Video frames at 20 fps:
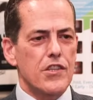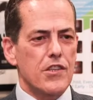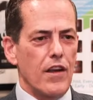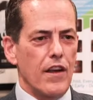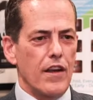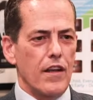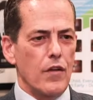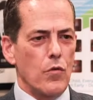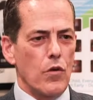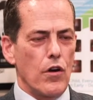
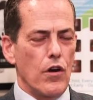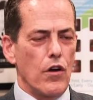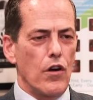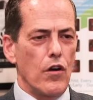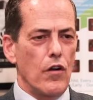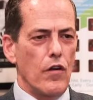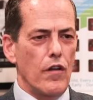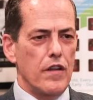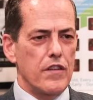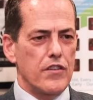study
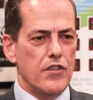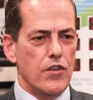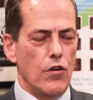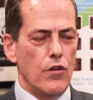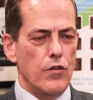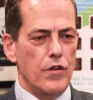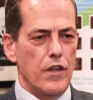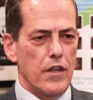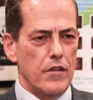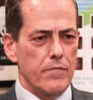where it
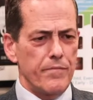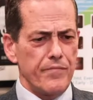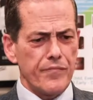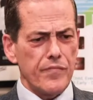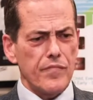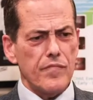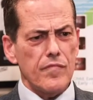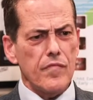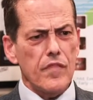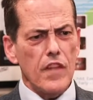showed that
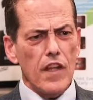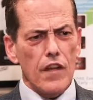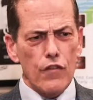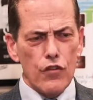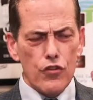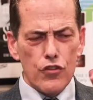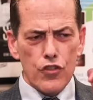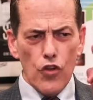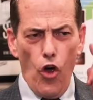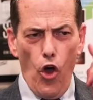
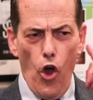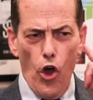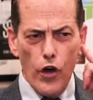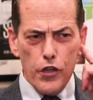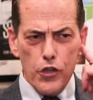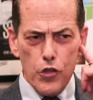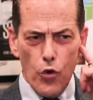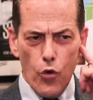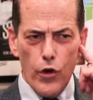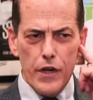there's
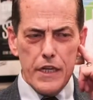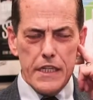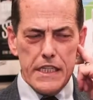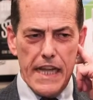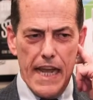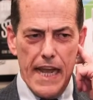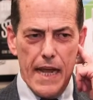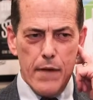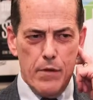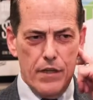auditory
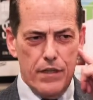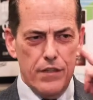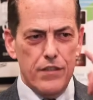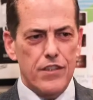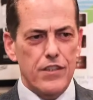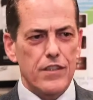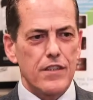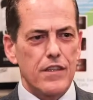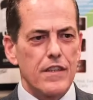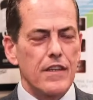
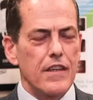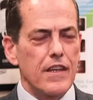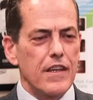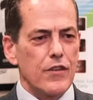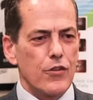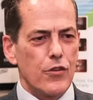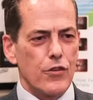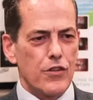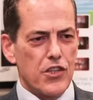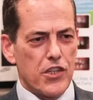damage
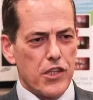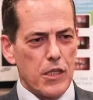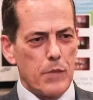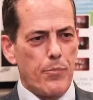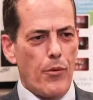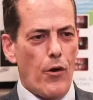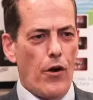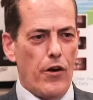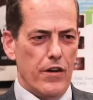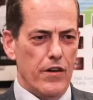to the
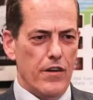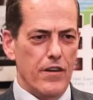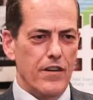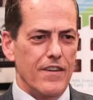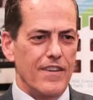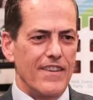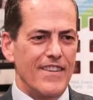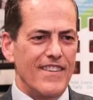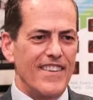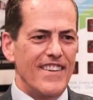sleep partner
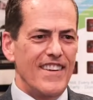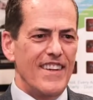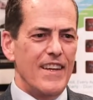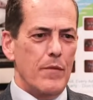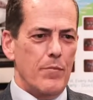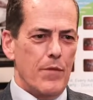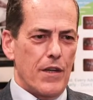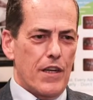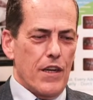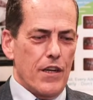
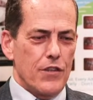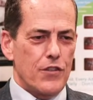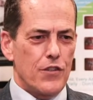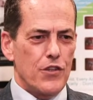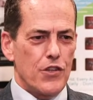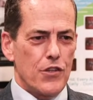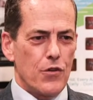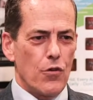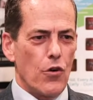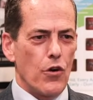because
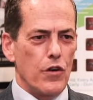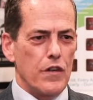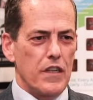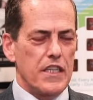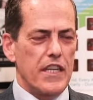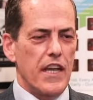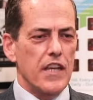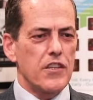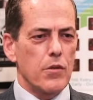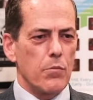of snoring. The
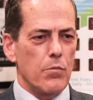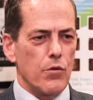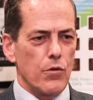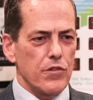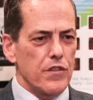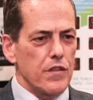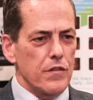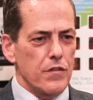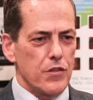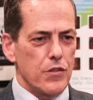
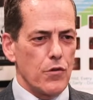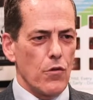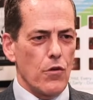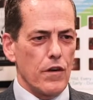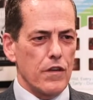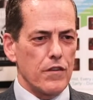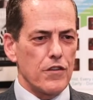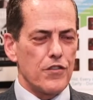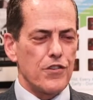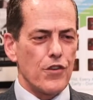decibels of the
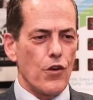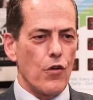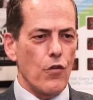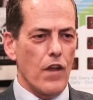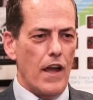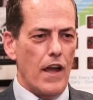snoring is so